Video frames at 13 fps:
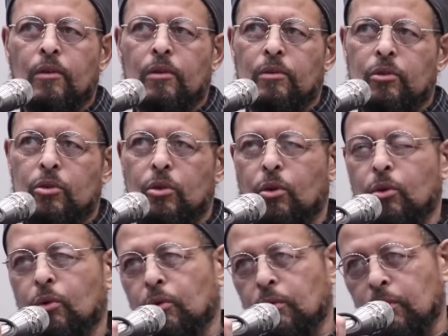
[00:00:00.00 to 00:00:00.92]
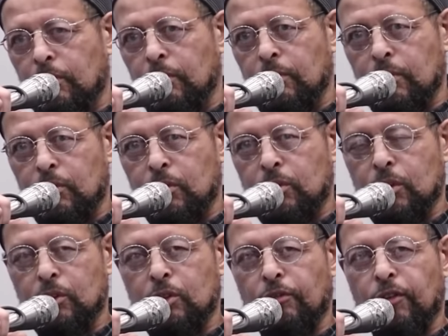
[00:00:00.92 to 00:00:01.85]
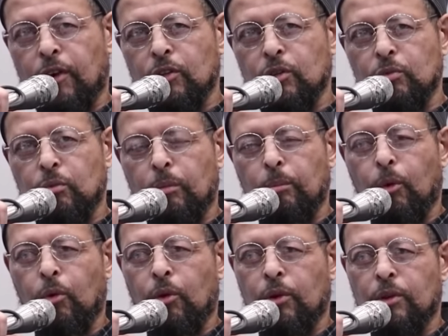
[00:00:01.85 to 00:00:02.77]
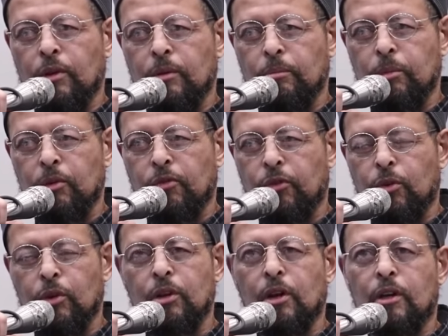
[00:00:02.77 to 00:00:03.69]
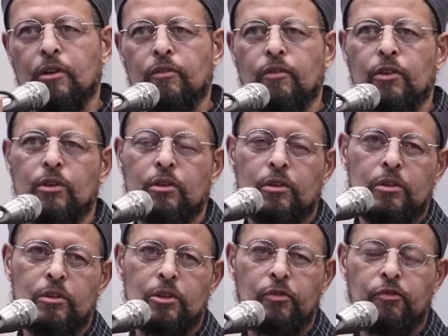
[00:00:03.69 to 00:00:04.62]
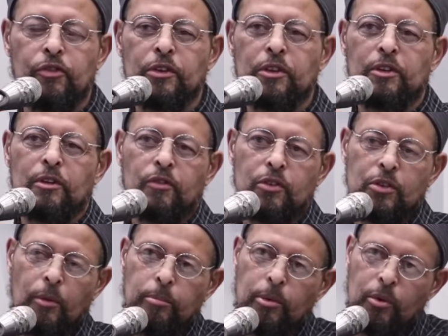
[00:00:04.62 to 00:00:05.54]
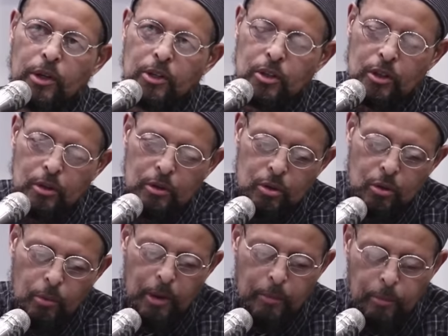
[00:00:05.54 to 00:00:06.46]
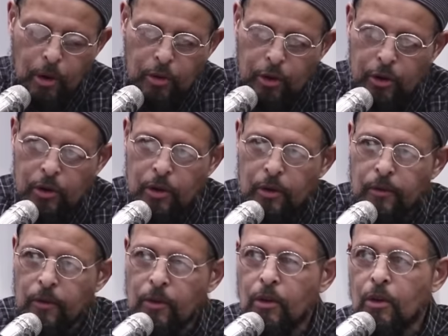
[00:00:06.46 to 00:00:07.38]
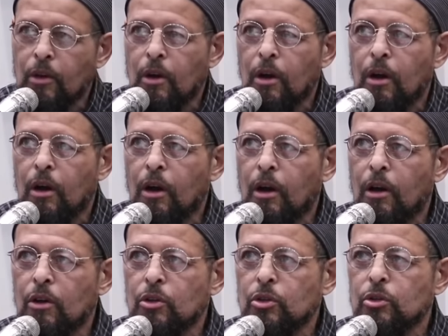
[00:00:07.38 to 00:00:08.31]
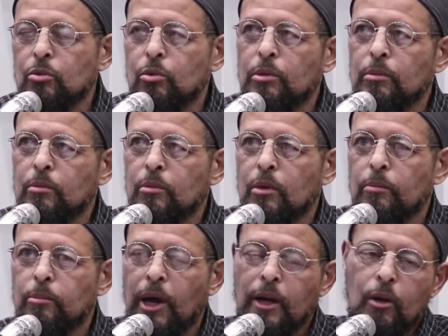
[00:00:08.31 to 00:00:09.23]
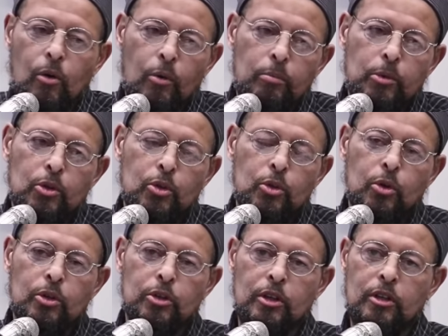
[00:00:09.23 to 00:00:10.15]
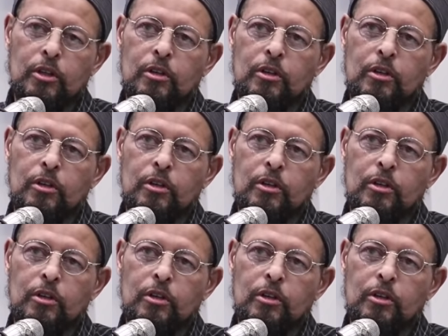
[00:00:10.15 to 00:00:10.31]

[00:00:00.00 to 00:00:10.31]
so six of us were born before kind of the definitive separation. So my mother, she went back home to Georgia.